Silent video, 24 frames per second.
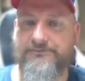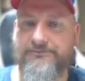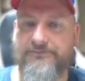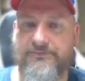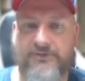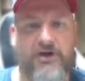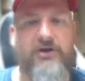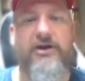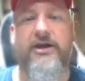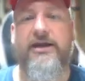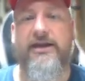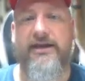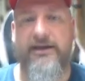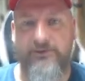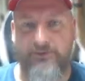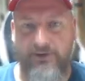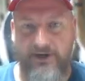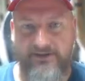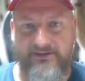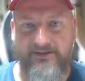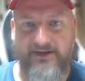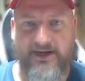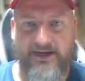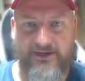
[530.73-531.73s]
Okay,
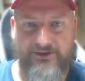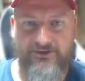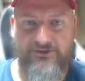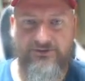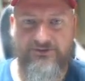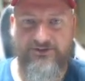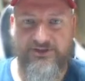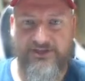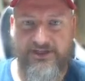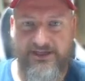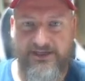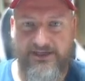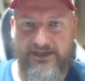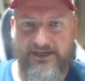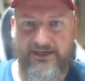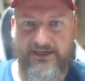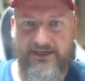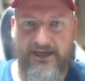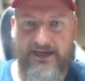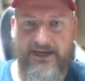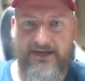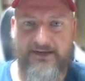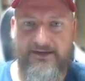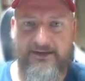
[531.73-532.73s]
anyways, I2C and then
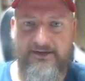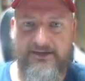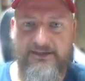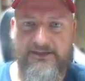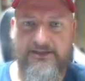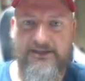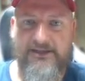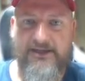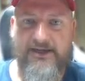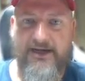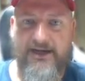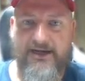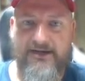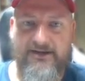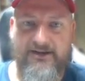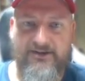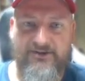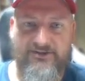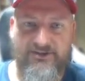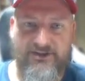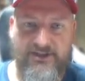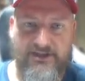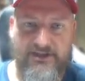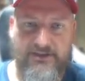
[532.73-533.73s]

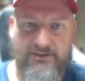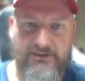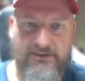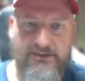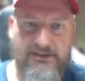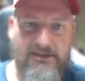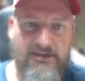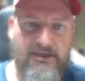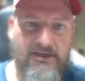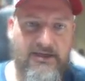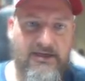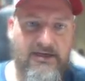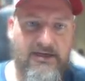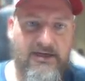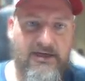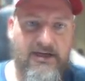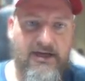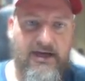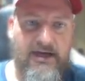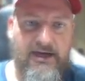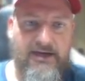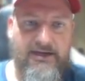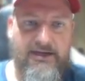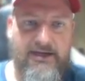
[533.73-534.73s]
ADC.
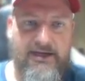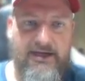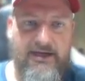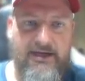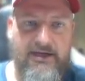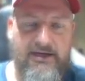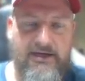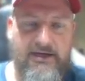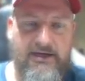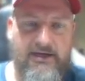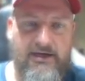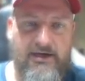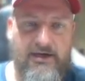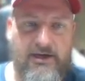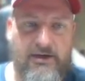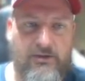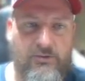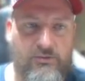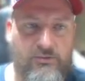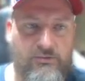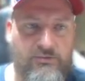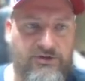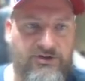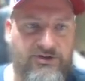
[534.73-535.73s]
And then,
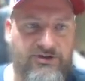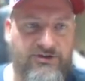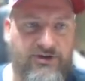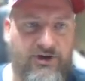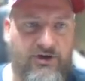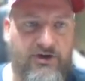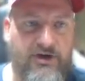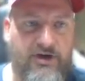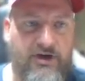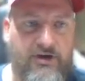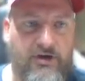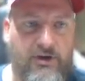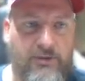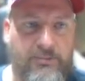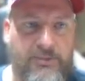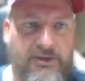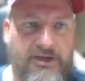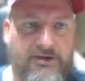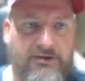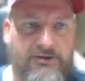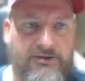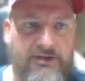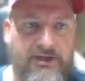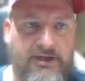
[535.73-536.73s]
which is already on our
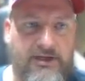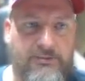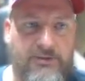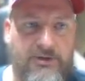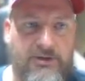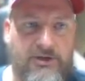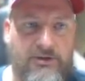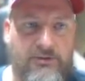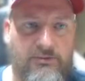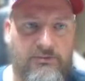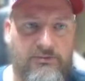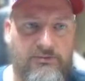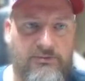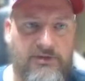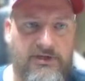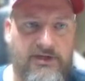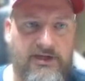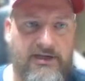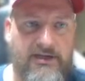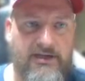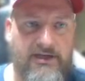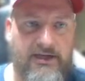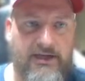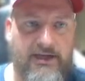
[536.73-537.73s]
Pico W
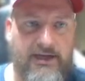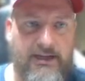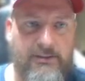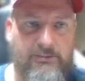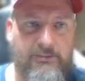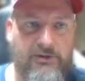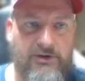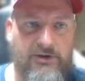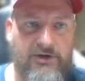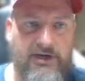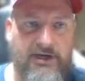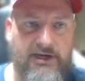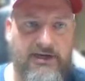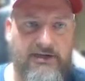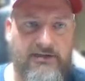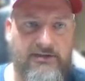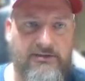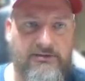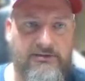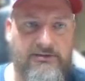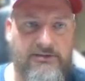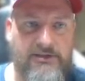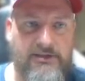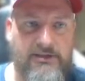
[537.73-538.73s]
in the library
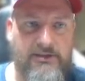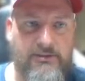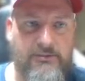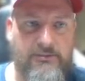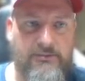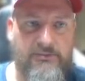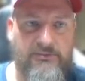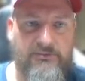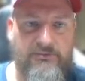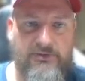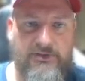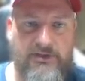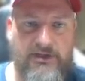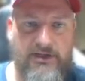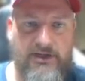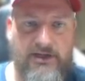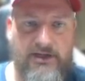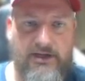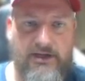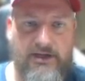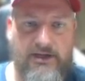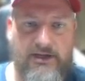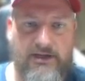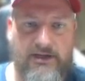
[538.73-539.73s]

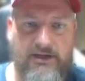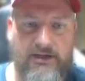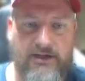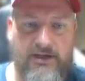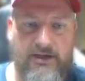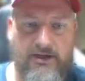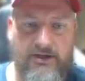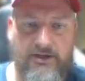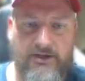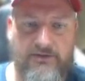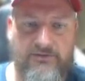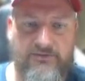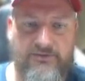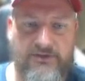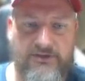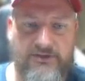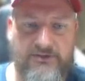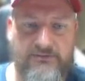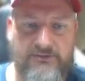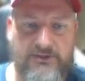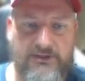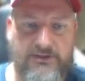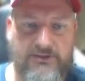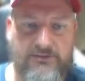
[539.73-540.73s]

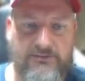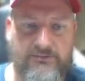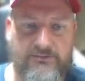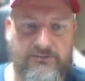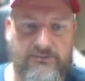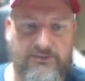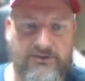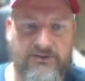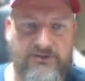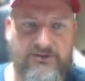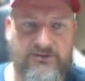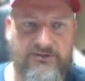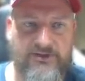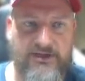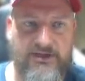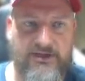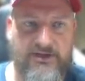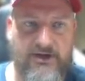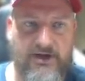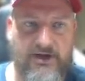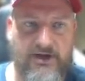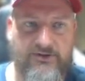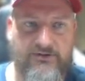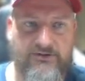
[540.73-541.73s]
well, let's see
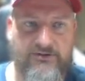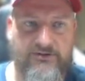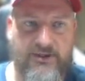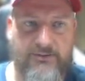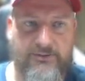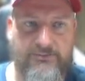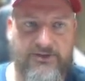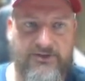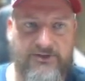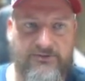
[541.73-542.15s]
here, I have to stop that